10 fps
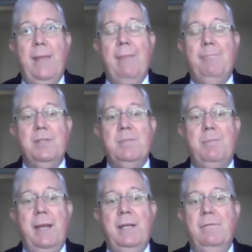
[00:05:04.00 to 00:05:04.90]
that
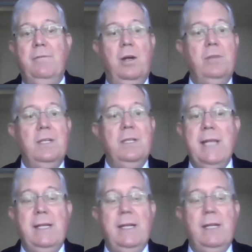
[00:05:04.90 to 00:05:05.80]
perspective, not the
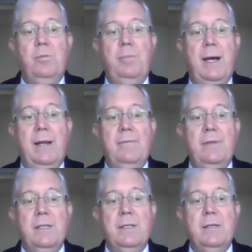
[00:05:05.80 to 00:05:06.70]
technical part of
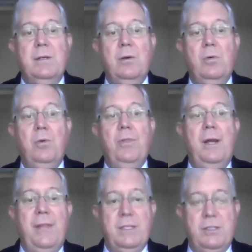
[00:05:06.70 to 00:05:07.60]
it, although
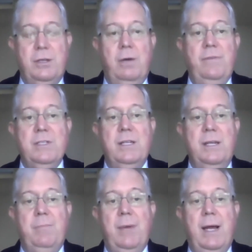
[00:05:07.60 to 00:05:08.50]
that's obviously
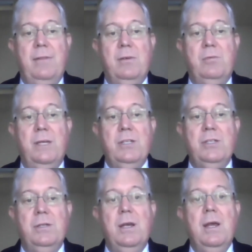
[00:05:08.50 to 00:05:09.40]
a part of the
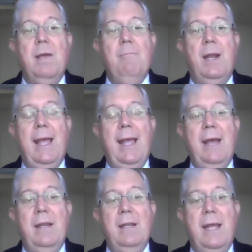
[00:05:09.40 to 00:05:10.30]
question, but how
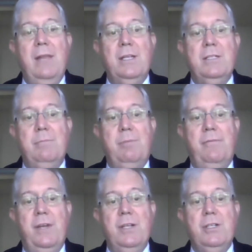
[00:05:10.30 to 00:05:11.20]
did ethics and
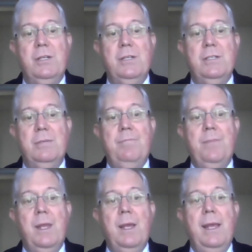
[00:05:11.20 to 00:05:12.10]
professionalism
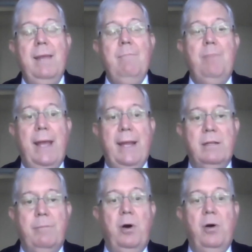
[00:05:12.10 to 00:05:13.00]
impact
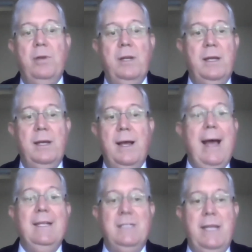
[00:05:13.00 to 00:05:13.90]
upon
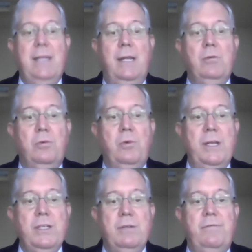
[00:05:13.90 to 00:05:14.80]
a technical
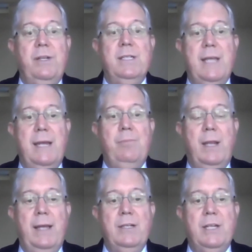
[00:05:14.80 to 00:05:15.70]
question, for
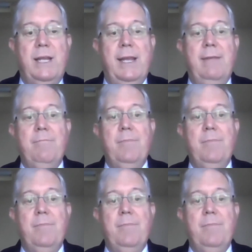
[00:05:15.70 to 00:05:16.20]
example, aged care,